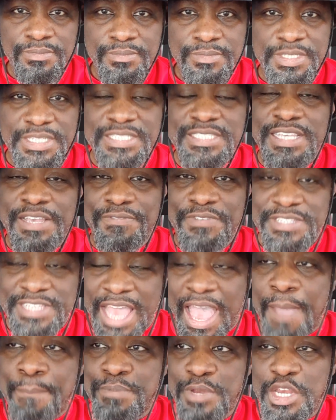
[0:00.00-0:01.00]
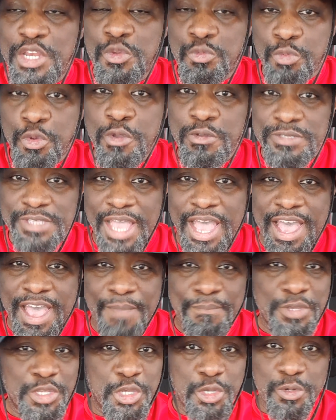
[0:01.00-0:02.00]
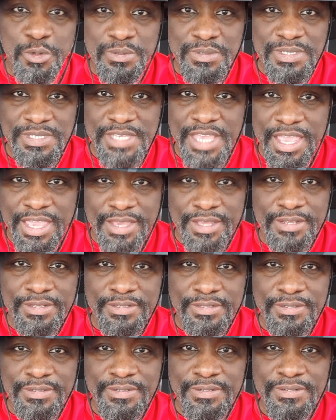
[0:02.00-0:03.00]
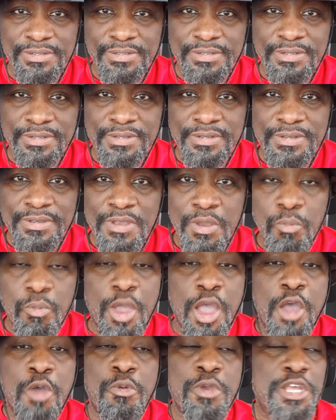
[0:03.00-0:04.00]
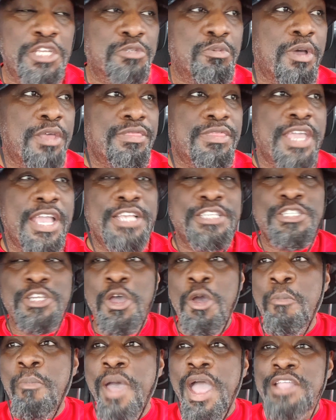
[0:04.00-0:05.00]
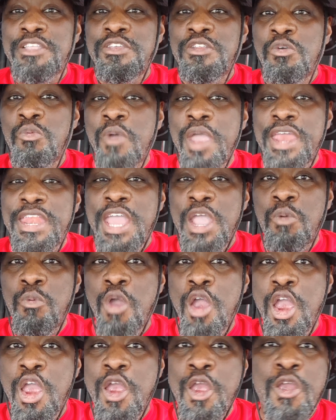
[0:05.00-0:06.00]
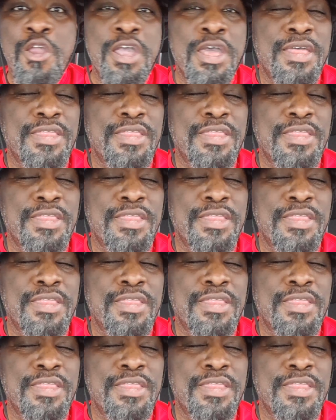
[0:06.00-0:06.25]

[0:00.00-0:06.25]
This stuff is happening in real time and you don't see it. Well, we just want things to go back to the way they were.